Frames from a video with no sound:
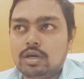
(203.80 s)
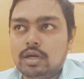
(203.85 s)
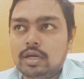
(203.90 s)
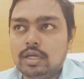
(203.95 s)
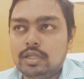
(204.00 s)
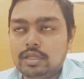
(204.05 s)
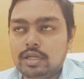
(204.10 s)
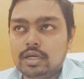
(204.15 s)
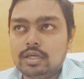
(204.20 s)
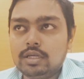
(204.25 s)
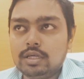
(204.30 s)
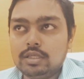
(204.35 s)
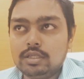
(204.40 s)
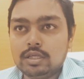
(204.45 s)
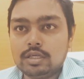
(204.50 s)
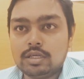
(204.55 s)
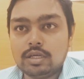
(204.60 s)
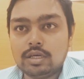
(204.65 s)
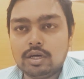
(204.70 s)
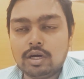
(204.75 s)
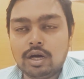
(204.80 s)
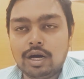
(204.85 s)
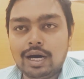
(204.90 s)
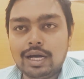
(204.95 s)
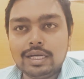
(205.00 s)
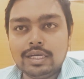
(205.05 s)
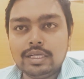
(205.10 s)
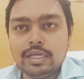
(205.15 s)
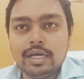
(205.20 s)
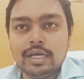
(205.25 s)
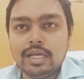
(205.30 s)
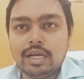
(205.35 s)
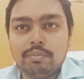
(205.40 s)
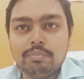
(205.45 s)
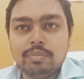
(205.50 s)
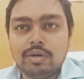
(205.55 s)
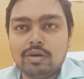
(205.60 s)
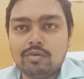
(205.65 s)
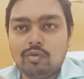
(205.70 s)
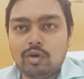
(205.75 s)
in that RTI
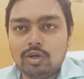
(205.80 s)
number